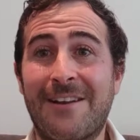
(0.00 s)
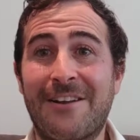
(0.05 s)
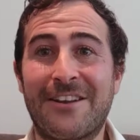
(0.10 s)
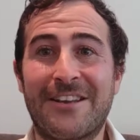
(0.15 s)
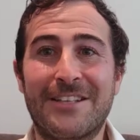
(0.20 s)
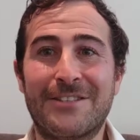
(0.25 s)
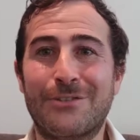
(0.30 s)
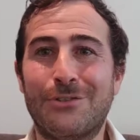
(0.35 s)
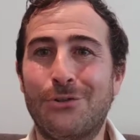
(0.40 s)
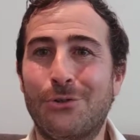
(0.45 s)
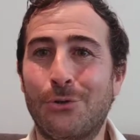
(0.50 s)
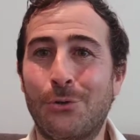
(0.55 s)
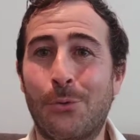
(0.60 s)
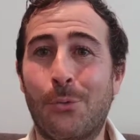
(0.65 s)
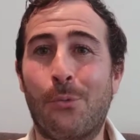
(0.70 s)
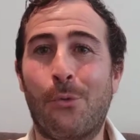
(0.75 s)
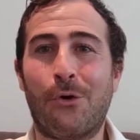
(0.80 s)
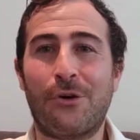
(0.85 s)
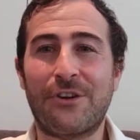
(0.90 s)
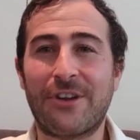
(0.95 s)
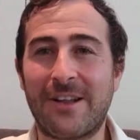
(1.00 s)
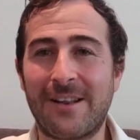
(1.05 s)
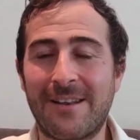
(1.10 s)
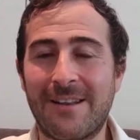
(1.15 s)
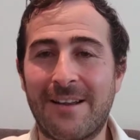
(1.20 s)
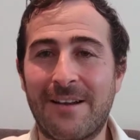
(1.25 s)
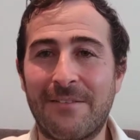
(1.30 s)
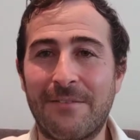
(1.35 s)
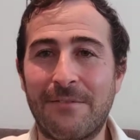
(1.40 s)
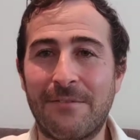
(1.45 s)
and I get to do what I
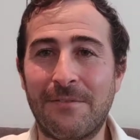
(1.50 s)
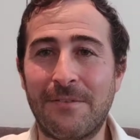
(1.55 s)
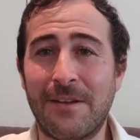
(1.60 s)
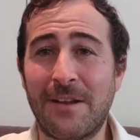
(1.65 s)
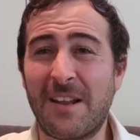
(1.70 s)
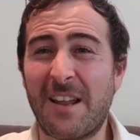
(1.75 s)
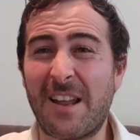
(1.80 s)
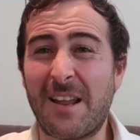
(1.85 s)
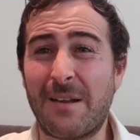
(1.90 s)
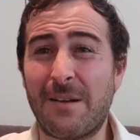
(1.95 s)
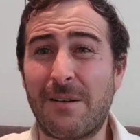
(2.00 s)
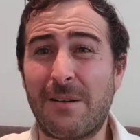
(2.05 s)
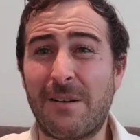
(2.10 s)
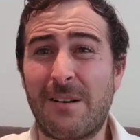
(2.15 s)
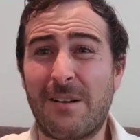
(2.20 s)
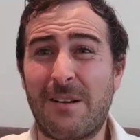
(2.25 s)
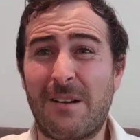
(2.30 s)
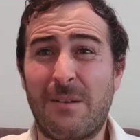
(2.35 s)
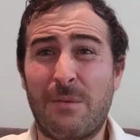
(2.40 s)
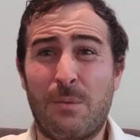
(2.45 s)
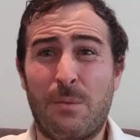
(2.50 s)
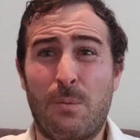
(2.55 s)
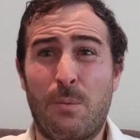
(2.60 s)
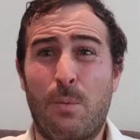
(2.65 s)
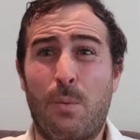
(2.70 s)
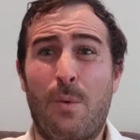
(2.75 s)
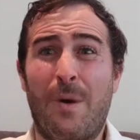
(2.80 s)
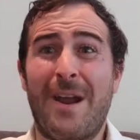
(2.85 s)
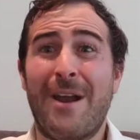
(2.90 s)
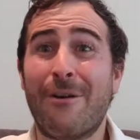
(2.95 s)
love,
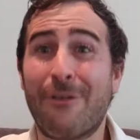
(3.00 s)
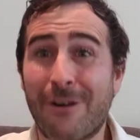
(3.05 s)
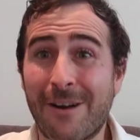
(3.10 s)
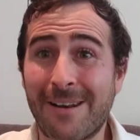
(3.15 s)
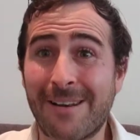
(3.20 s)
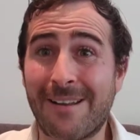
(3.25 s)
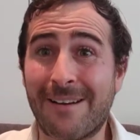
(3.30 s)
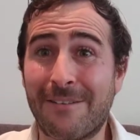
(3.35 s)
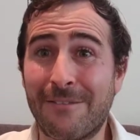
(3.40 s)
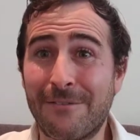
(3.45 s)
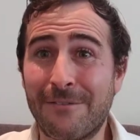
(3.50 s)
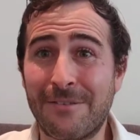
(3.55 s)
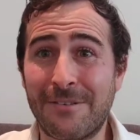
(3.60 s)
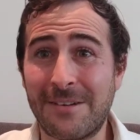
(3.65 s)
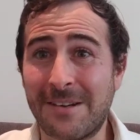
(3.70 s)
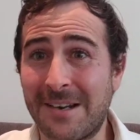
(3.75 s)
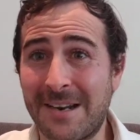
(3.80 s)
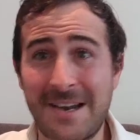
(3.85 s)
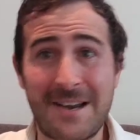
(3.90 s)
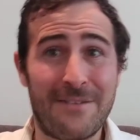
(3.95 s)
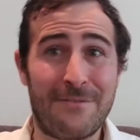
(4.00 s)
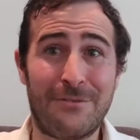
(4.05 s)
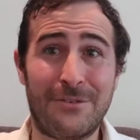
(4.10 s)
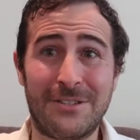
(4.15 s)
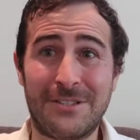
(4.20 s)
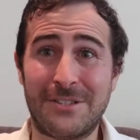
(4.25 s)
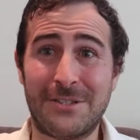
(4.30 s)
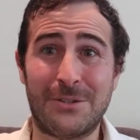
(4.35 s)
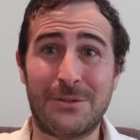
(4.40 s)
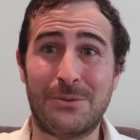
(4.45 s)
where I love,
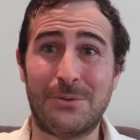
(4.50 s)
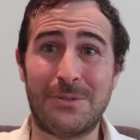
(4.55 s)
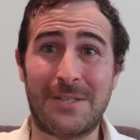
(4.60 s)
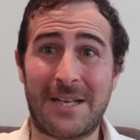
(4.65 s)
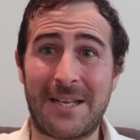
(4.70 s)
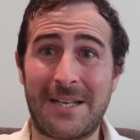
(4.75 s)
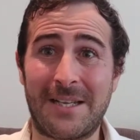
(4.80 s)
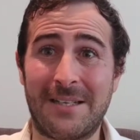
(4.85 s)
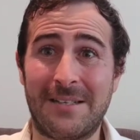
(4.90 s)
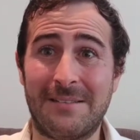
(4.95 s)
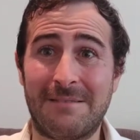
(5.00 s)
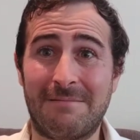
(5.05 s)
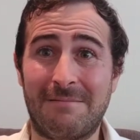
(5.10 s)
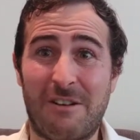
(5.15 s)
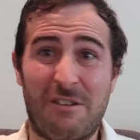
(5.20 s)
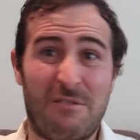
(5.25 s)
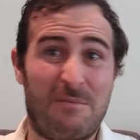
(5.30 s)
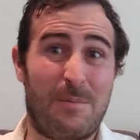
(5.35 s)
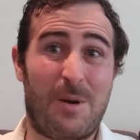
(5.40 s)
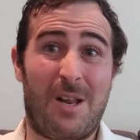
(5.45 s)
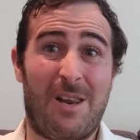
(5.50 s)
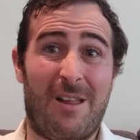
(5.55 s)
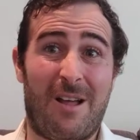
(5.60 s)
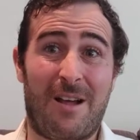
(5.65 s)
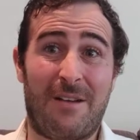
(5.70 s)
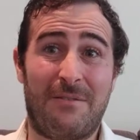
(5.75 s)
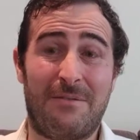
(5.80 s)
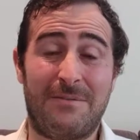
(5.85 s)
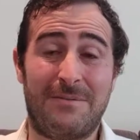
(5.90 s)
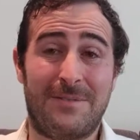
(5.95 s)
every single day of my
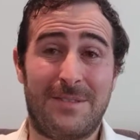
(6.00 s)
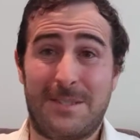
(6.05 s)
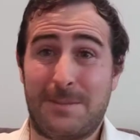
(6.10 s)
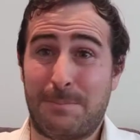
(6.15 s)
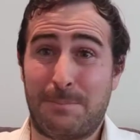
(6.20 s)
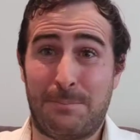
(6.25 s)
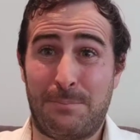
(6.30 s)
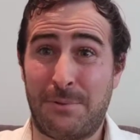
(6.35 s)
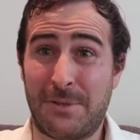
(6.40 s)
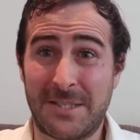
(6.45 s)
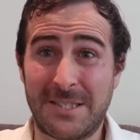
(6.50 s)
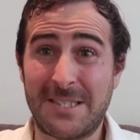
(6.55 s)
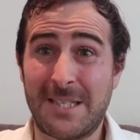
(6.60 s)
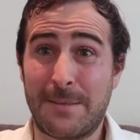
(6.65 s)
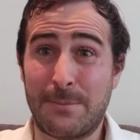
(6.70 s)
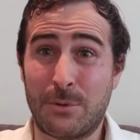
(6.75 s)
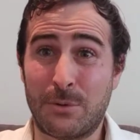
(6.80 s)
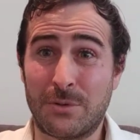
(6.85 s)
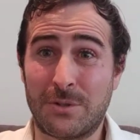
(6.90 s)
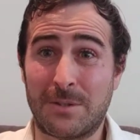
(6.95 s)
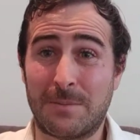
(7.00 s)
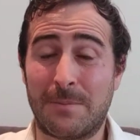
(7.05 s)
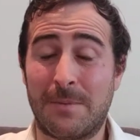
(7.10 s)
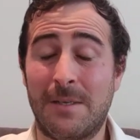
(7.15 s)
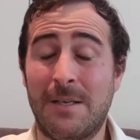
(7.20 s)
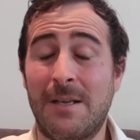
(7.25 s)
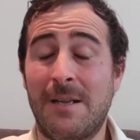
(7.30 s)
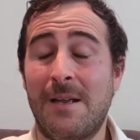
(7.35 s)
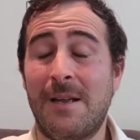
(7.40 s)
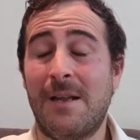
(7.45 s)
life. It's pretty damn awesome.
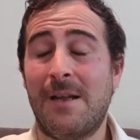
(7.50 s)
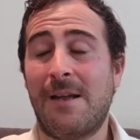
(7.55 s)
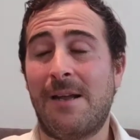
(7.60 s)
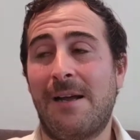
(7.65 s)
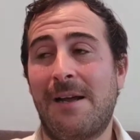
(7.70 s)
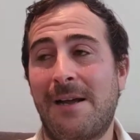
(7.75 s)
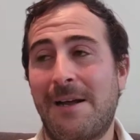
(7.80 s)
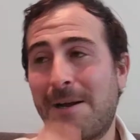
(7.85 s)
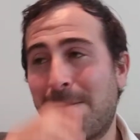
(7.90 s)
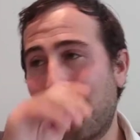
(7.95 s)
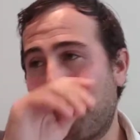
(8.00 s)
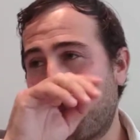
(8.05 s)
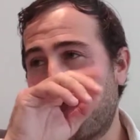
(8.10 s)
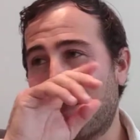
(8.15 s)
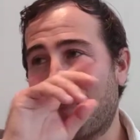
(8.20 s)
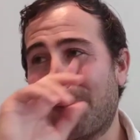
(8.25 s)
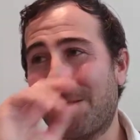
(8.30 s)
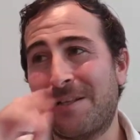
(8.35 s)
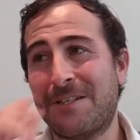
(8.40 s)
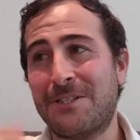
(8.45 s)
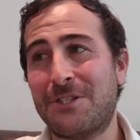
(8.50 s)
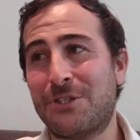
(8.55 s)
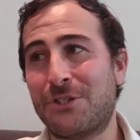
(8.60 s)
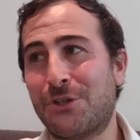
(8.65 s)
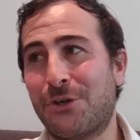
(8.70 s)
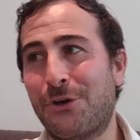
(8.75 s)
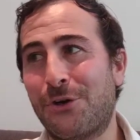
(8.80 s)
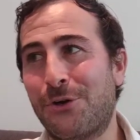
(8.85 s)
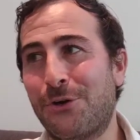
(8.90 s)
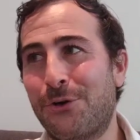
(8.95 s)
Um,
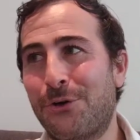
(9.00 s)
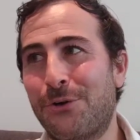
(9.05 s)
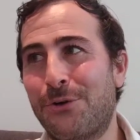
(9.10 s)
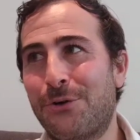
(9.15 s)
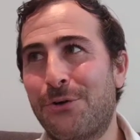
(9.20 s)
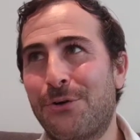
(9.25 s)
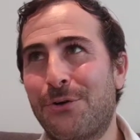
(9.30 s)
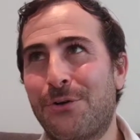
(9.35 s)
so,